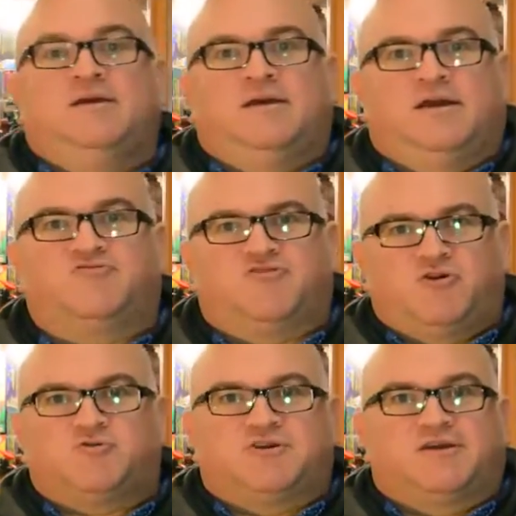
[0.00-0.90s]

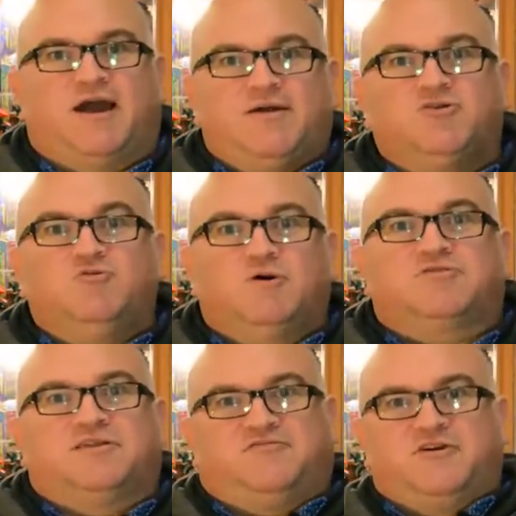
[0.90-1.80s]
Introducing our new
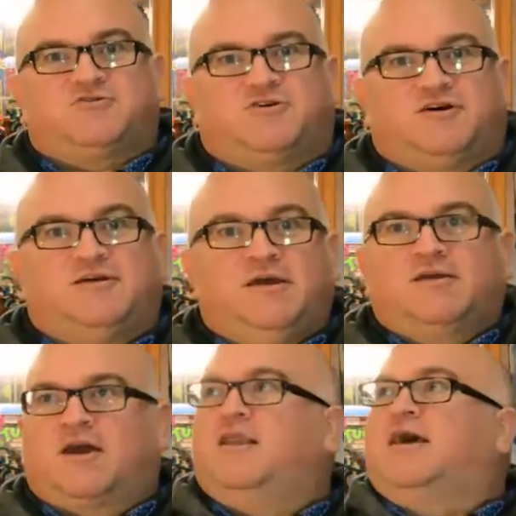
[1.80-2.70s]
monthly feature,
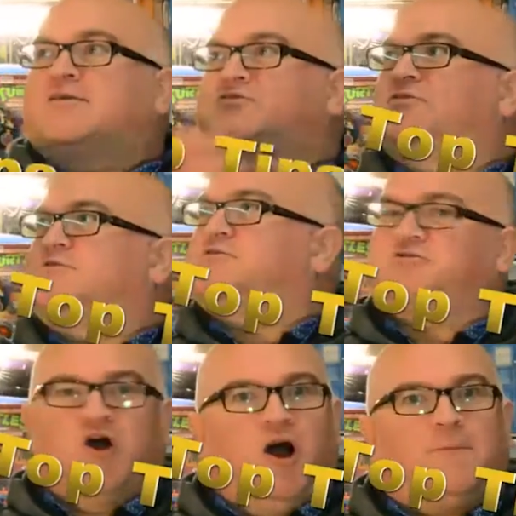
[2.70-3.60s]

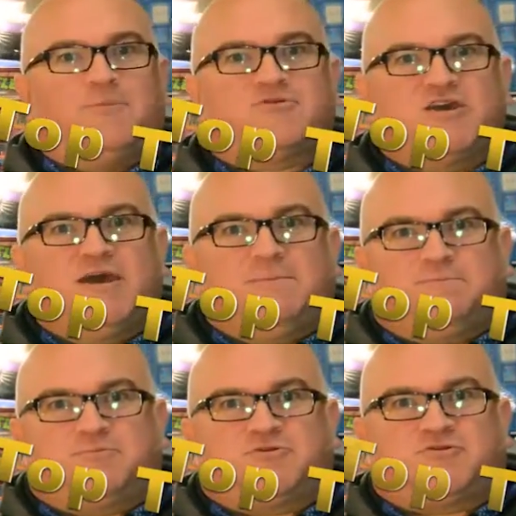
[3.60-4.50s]
Collector's Top
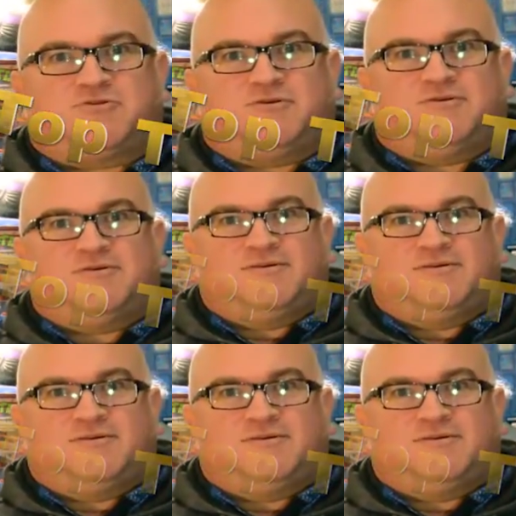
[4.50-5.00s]
Tips.